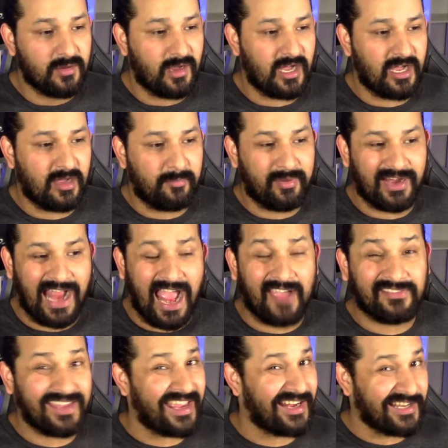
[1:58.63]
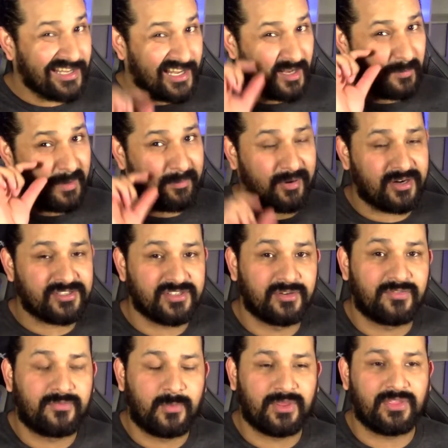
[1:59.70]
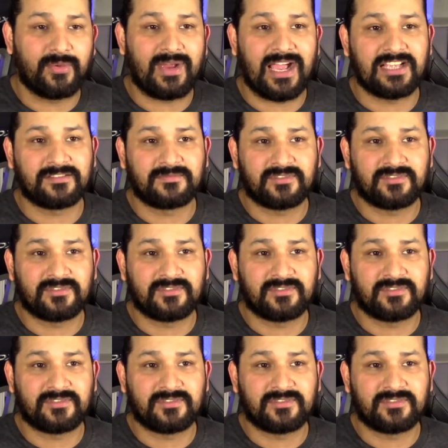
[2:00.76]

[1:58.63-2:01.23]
Uh, but I have to get a little bit personal with you guys,